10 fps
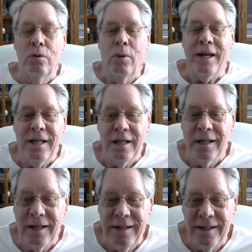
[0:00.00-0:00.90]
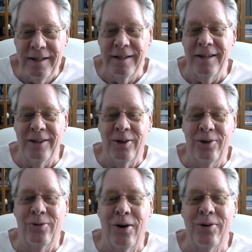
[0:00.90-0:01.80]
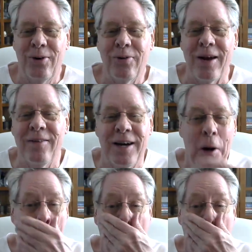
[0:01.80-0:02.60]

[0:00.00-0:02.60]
What? What? Wait a minute.